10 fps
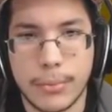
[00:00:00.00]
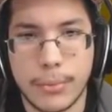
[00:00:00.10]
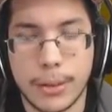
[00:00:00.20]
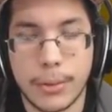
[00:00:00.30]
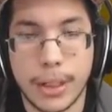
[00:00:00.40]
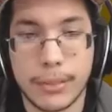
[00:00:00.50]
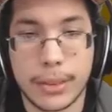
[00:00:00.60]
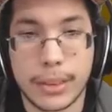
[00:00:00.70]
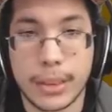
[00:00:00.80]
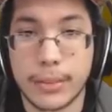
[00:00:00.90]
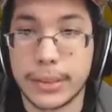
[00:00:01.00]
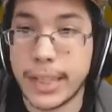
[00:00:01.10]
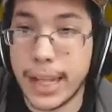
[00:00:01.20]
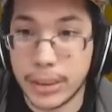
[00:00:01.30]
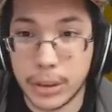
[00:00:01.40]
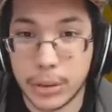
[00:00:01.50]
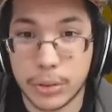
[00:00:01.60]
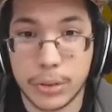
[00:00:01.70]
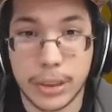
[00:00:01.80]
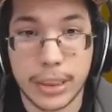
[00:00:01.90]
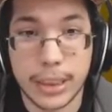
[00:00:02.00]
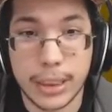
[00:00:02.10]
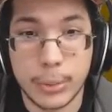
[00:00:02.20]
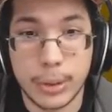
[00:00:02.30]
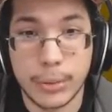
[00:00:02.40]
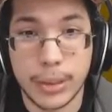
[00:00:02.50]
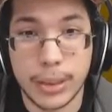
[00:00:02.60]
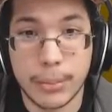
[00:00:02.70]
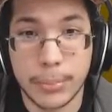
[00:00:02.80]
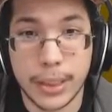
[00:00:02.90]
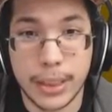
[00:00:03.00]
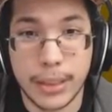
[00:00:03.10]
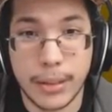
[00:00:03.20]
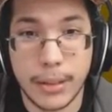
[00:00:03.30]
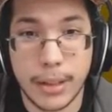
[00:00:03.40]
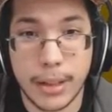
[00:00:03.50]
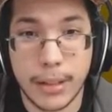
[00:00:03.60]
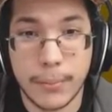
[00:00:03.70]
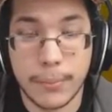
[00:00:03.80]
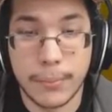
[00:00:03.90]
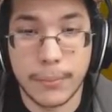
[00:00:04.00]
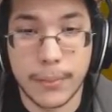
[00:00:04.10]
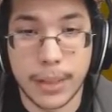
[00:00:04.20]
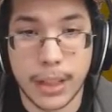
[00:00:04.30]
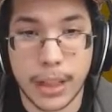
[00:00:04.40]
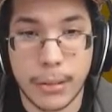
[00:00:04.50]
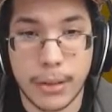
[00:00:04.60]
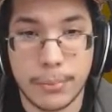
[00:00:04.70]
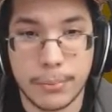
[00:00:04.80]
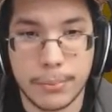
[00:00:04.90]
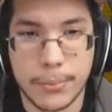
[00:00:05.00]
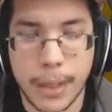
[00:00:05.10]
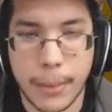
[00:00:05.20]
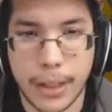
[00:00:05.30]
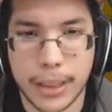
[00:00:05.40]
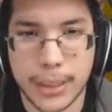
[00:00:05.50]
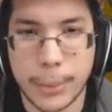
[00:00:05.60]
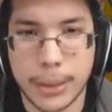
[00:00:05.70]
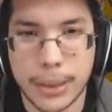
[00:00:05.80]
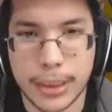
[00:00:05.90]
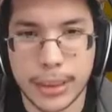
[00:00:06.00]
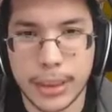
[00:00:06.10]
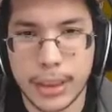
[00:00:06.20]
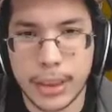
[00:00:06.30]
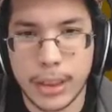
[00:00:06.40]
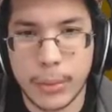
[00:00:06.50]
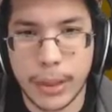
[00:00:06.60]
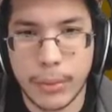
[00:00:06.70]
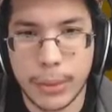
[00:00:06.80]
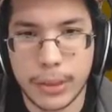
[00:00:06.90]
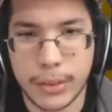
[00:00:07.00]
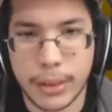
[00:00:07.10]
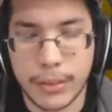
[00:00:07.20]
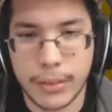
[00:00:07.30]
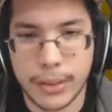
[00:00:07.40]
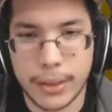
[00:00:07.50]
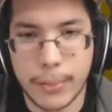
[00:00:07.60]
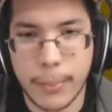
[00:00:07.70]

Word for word: but we have ourselves an antidote, so just in case we do end up getting not paralyzed, poison, we have a way to get rid of it.